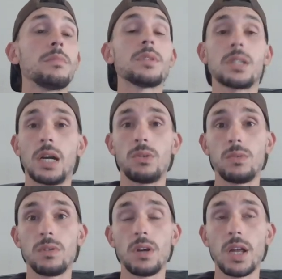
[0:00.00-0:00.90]

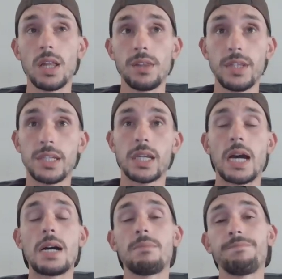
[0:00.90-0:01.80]
So this
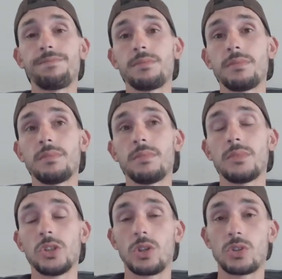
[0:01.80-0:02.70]
cut,
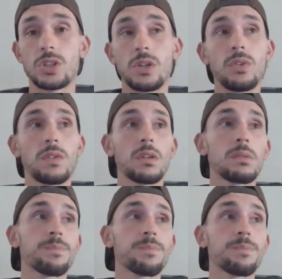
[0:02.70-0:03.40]
the dog's tooth,